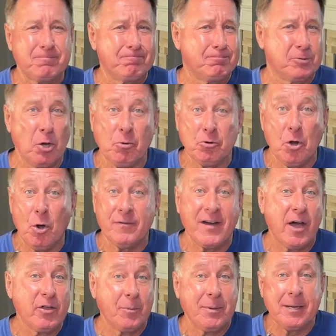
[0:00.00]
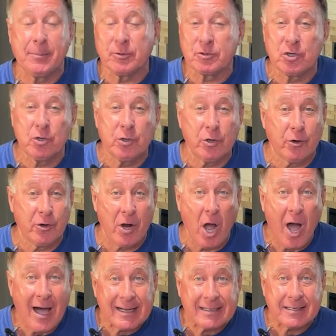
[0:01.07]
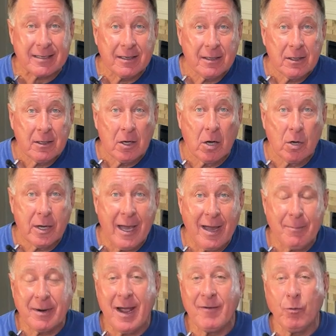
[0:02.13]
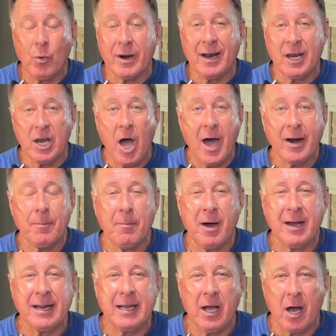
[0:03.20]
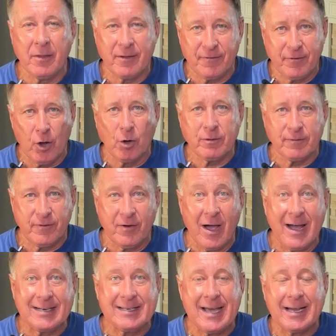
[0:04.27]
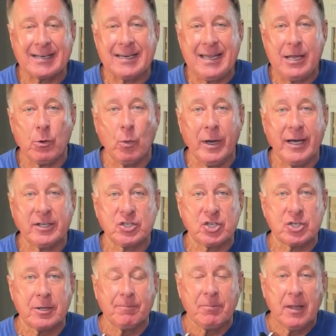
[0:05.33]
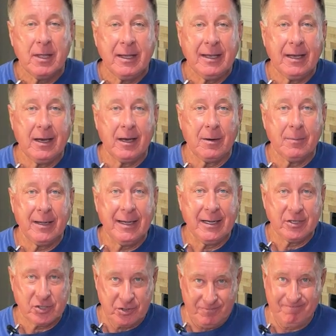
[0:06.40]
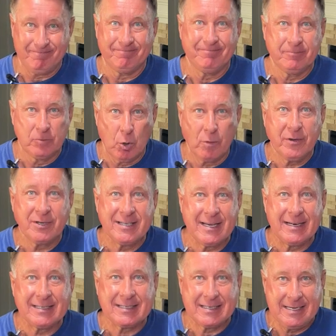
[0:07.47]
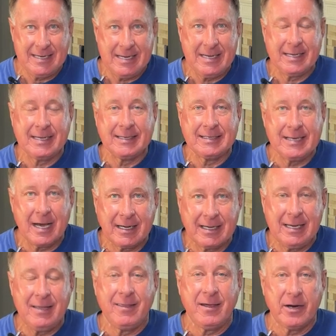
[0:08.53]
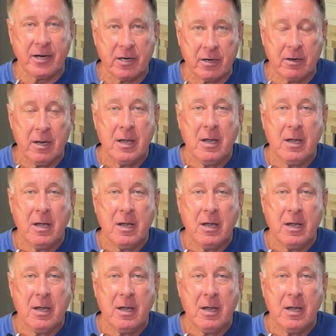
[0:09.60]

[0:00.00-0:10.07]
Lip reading: don't know if other people do it or not, okay, but I've won a lot of money on the float and fly technique, which is Northern Tennessee, Kentucky there,